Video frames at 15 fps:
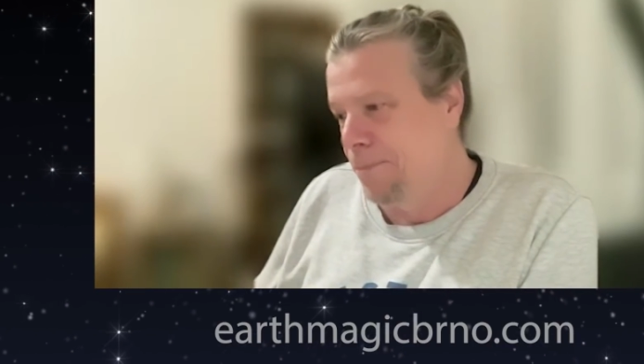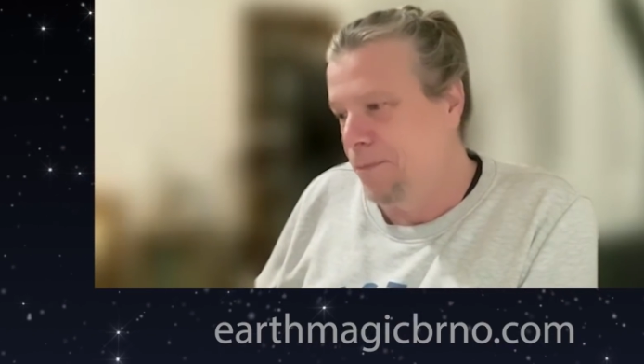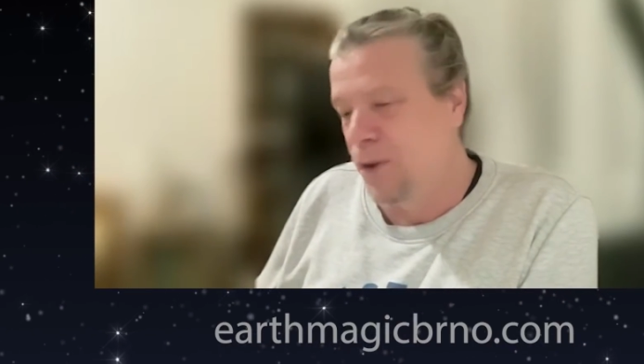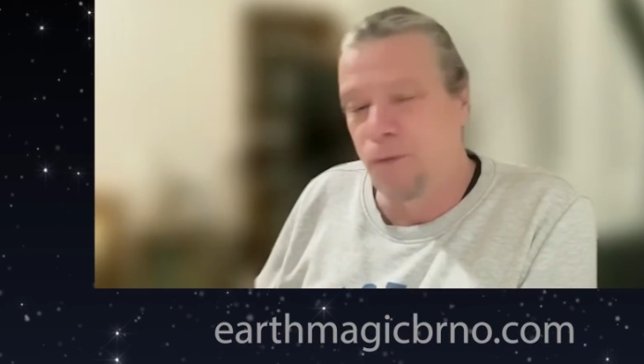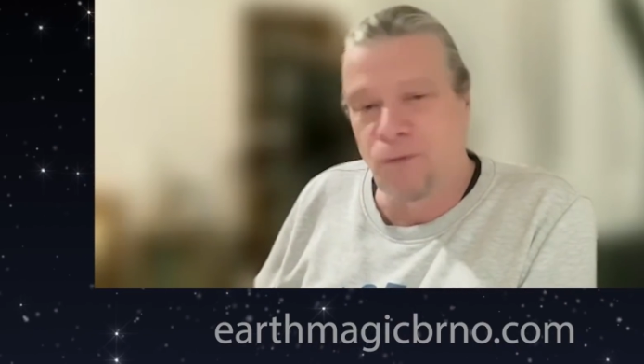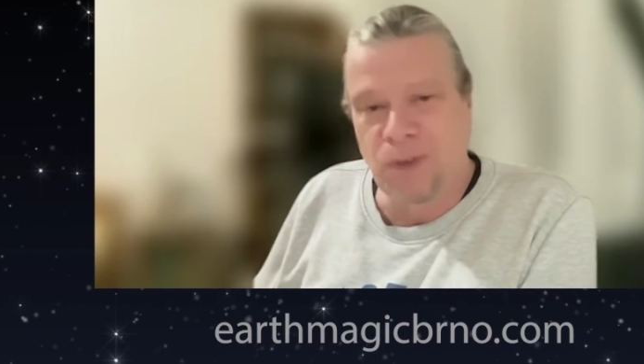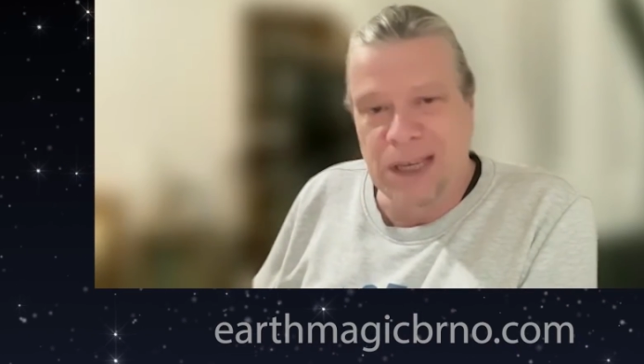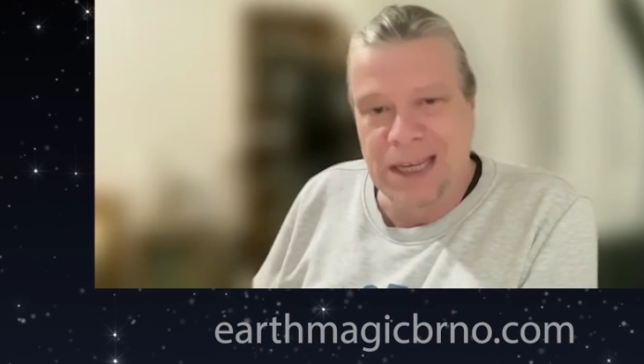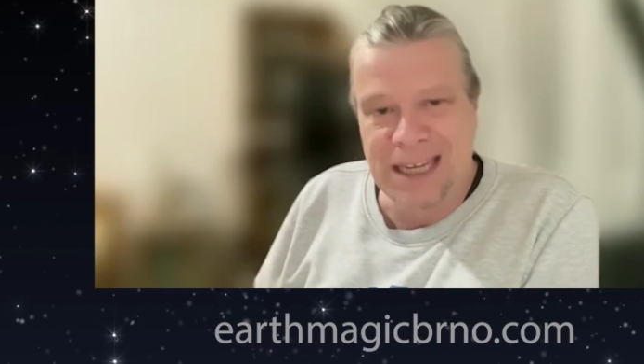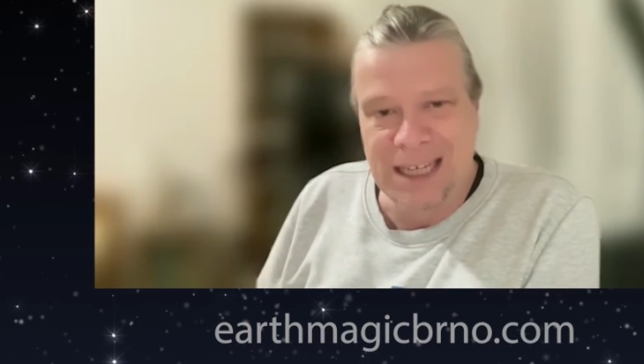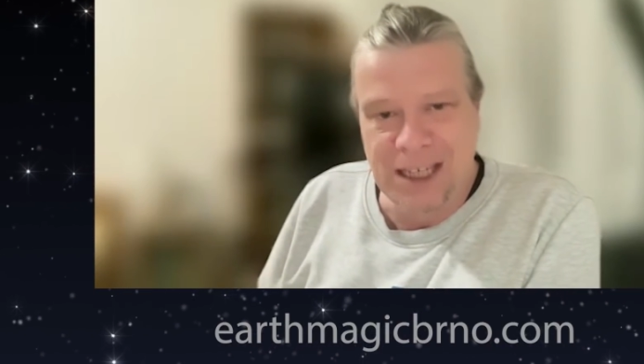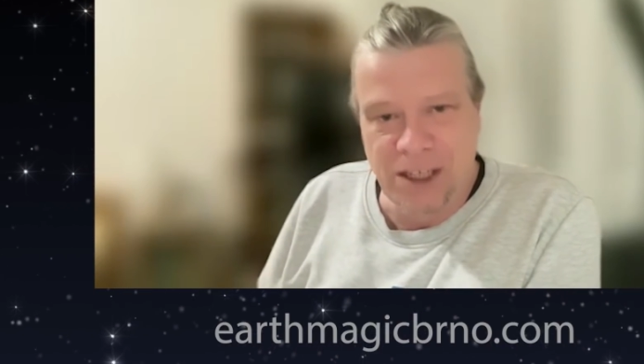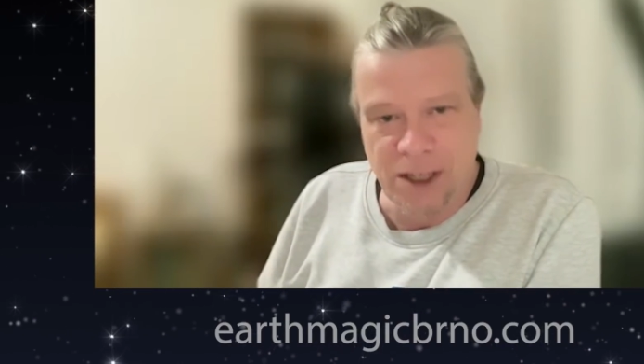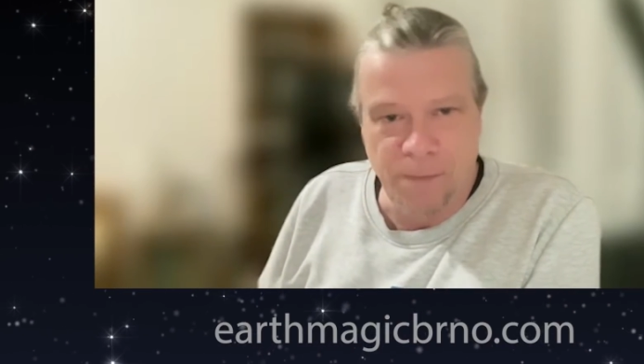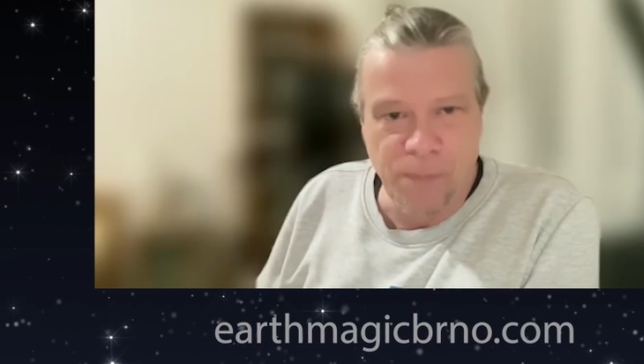
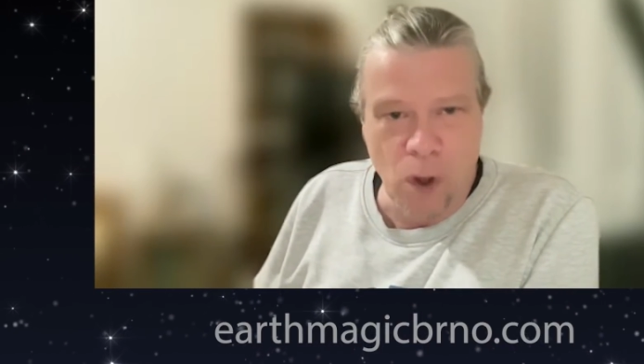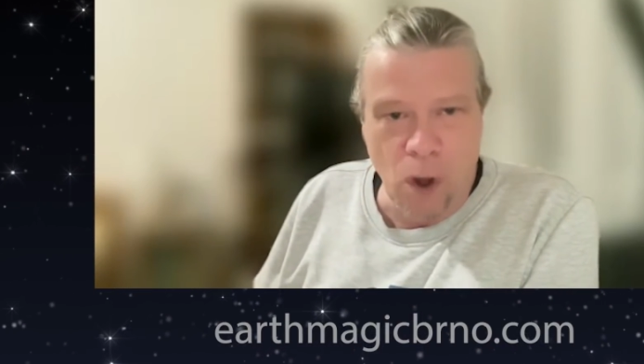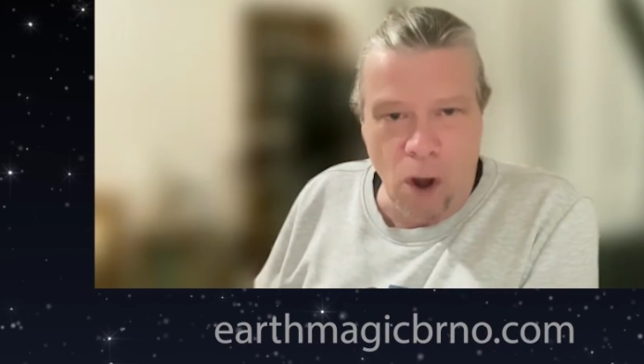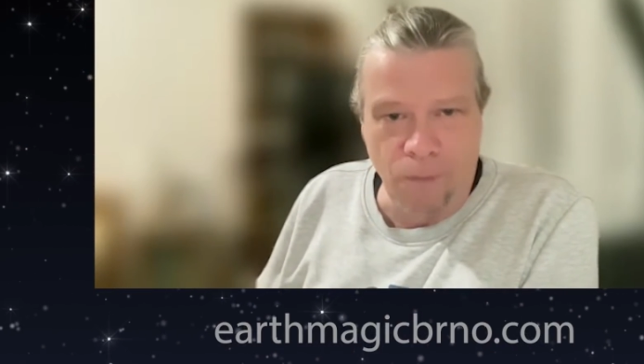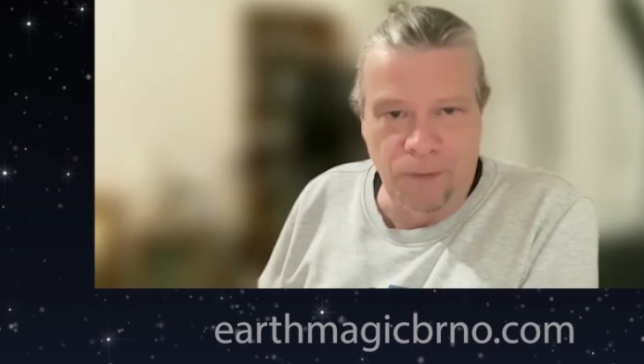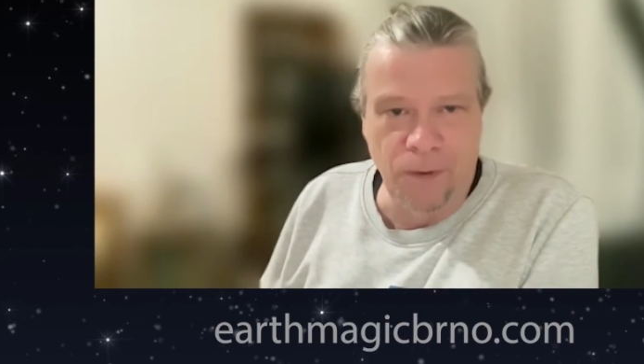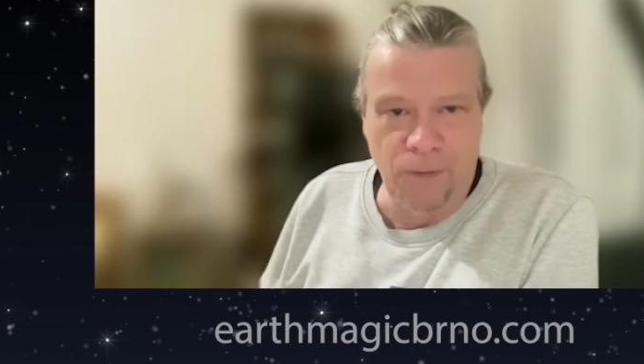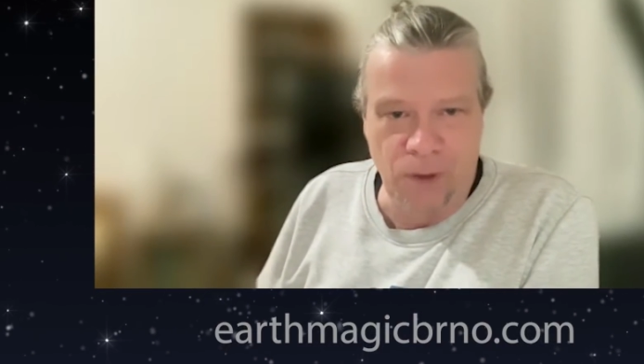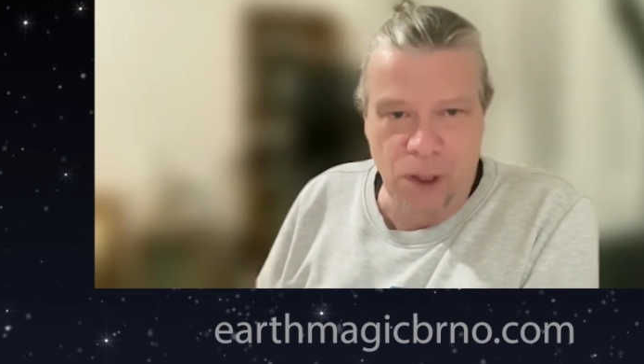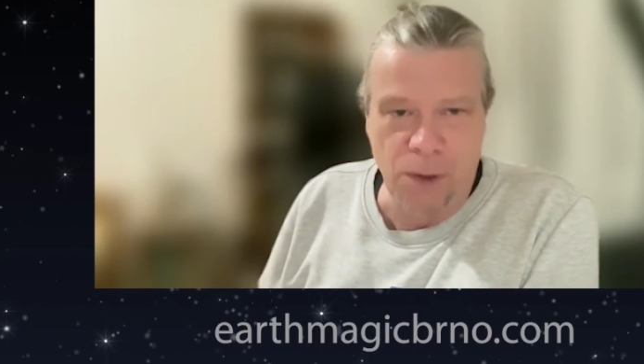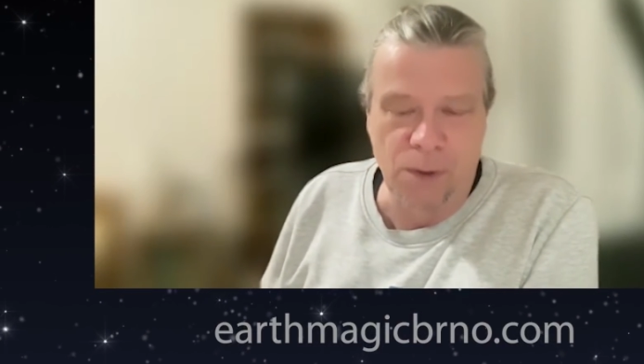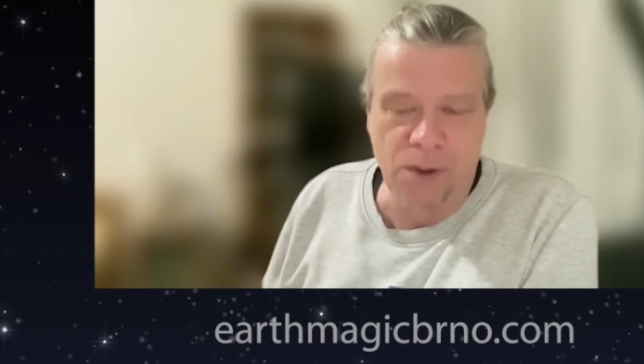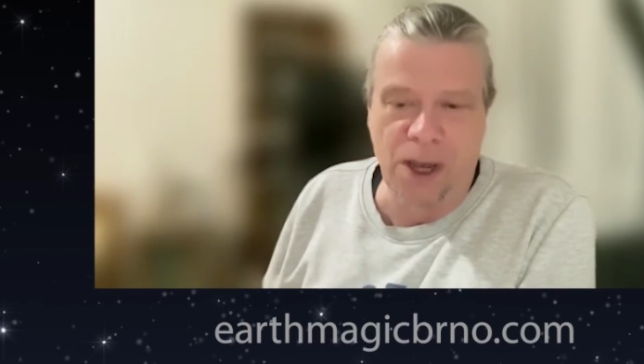feed off of you.